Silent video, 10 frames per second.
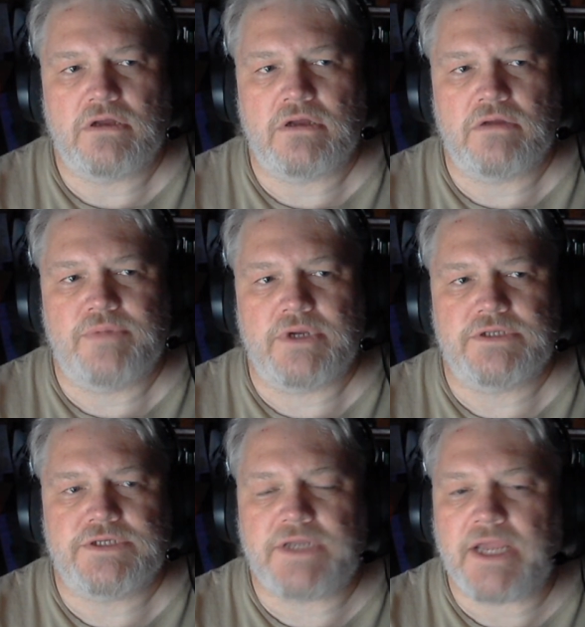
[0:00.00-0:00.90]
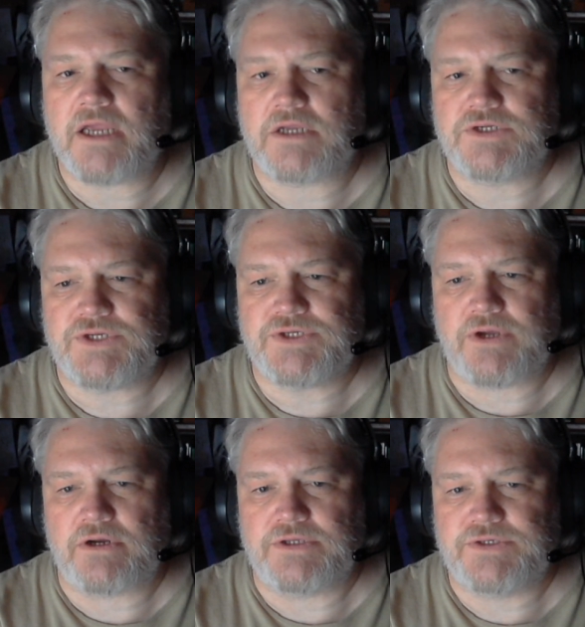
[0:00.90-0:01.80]
But today she
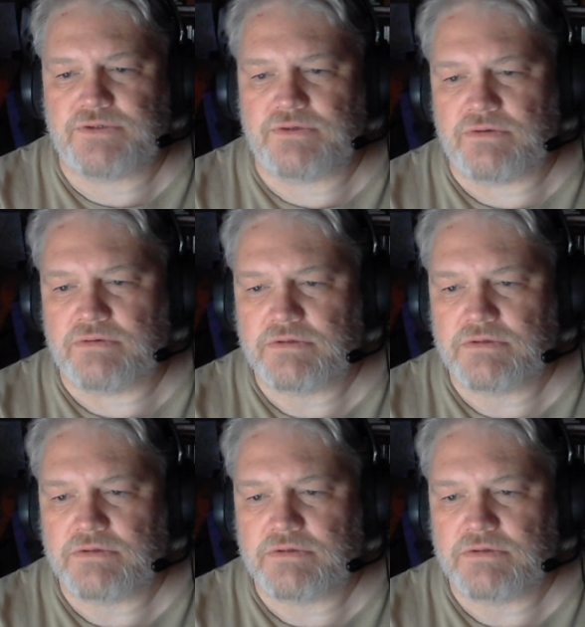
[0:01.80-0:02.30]
started to